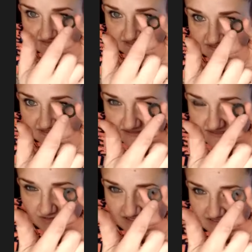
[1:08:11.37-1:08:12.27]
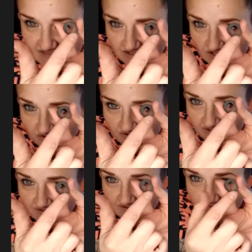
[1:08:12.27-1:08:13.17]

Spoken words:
like this plastic coating,